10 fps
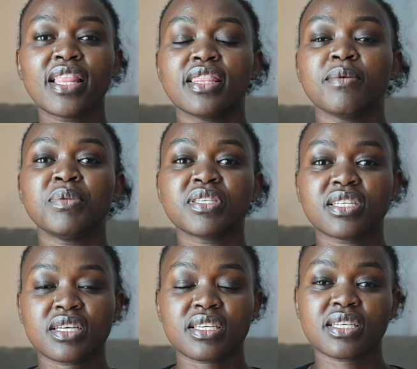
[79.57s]
the
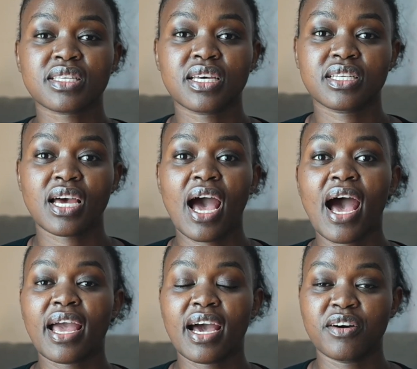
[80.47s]
businesses that
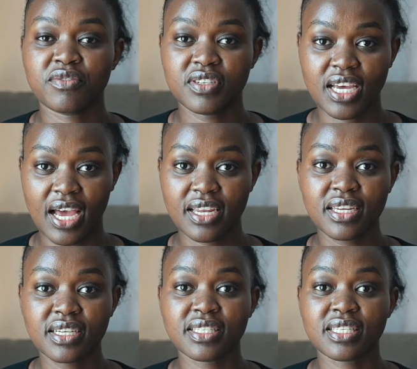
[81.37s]
I have done
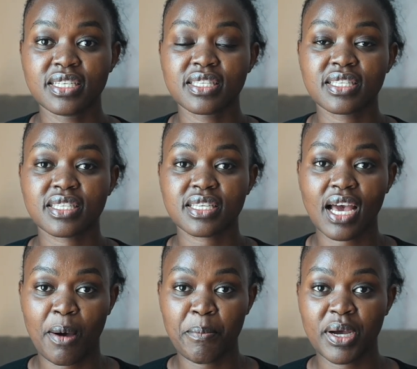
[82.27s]
since
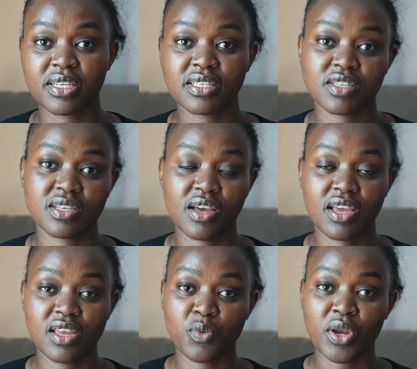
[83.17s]
campus
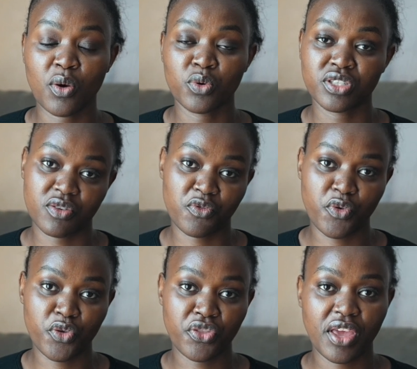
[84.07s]
when I was in
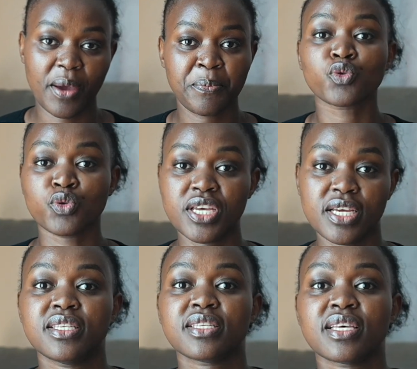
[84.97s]
4th year to
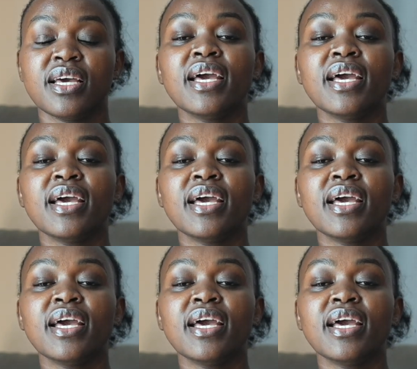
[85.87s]
date.